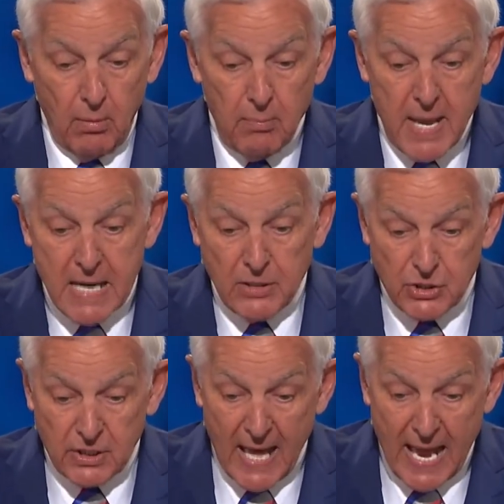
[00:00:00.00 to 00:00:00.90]

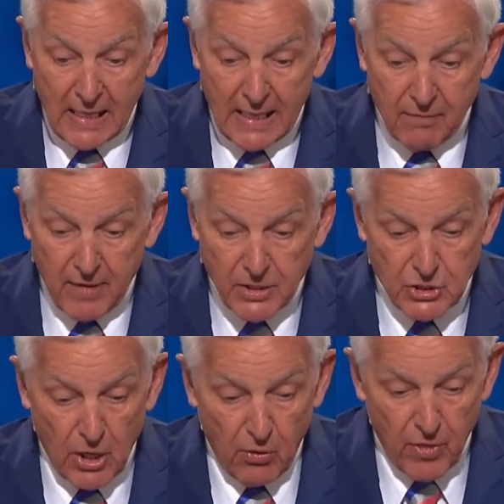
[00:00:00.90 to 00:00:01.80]
means they live as
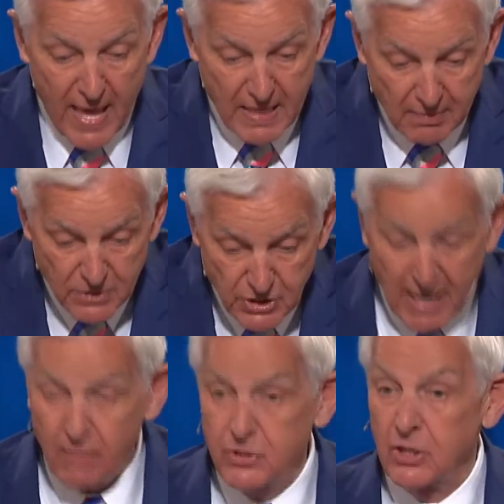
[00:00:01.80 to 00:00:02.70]
though they
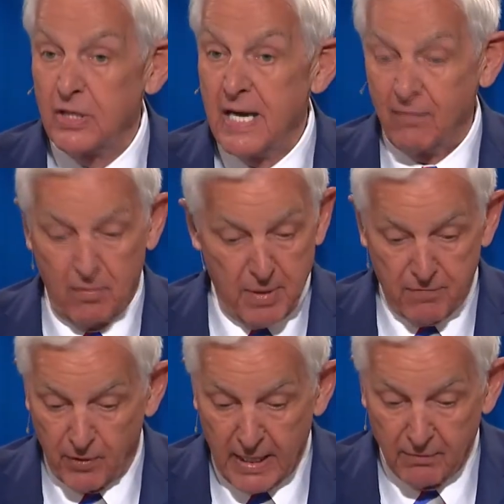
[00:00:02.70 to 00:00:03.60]
themselves could never be
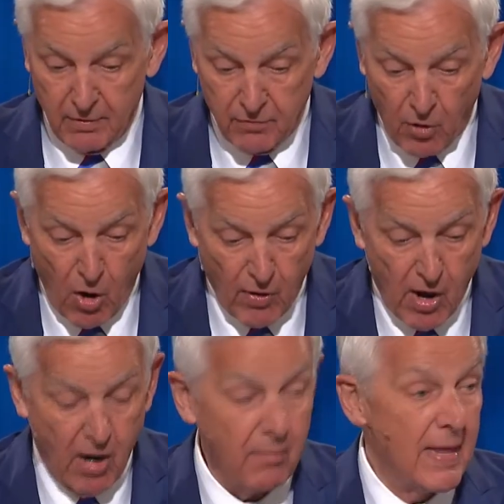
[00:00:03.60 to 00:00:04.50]
forgiven for all the
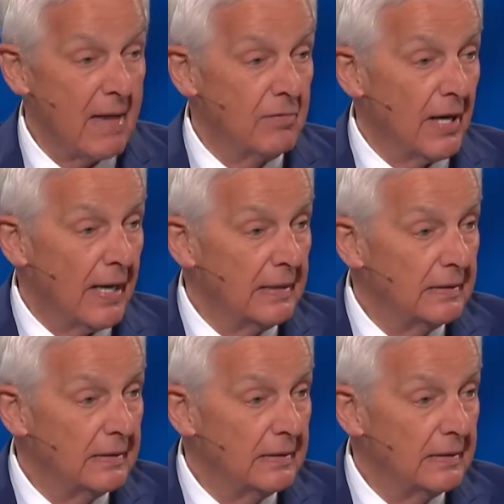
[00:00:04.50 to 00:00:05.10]
harm they've done.